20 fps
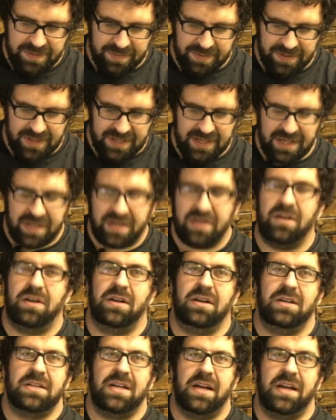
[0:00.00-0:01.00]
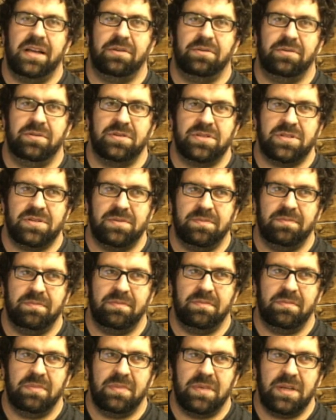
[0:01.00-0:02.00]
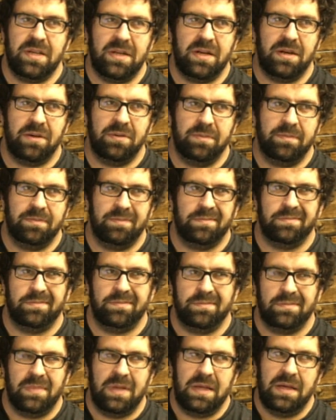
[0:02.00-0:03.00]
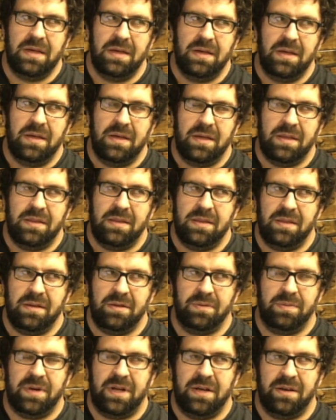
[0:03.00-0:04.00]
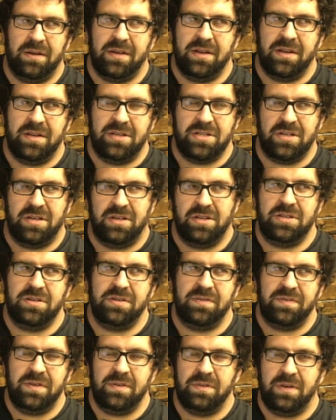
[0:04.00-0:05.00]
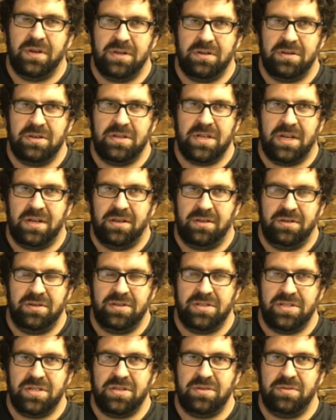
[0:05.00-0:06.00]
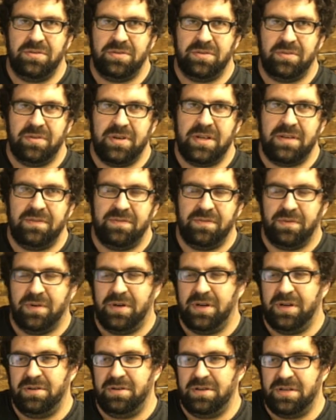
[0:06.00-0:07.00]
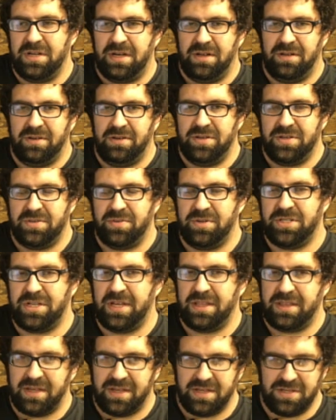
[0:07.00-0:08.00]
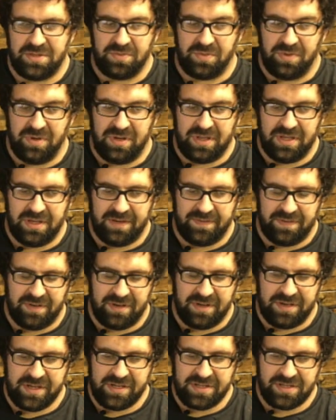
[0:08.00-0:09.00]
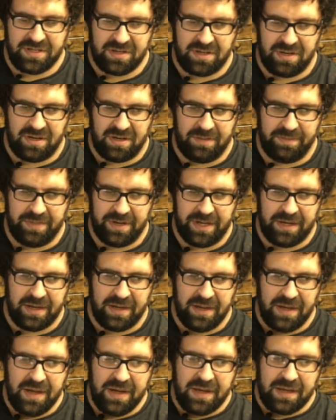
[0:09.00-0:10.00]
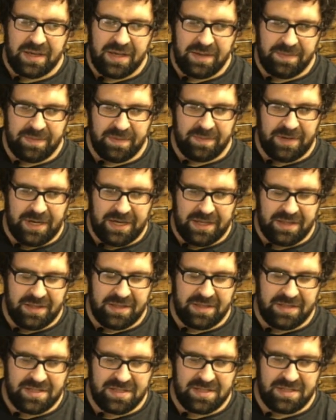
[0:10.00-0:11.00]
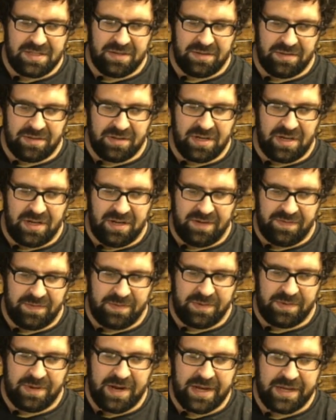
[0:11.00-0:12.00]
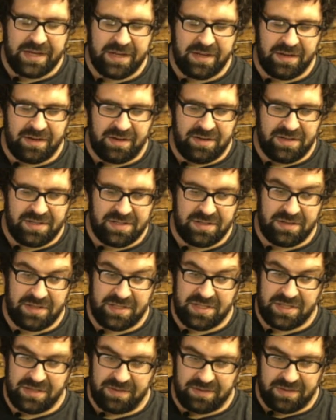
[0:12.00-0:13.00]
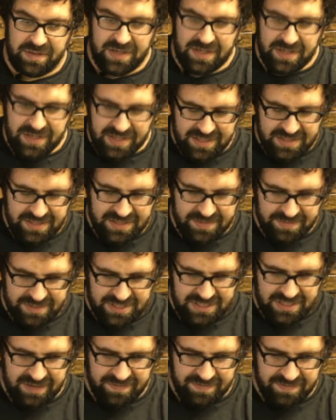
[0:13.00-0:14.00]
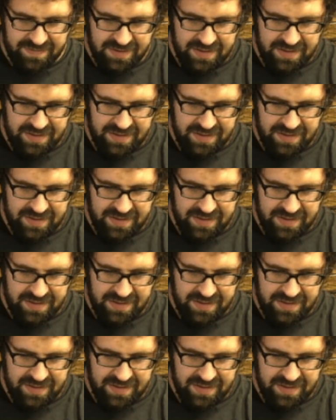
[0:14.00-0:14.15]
that get car titles, they're probably going to charge you a few $100, $200, $300, $400, which I think is worth it for a decent car. But keep in mind that this is still a car from a wrecking yard, so it's still going to need some stuff.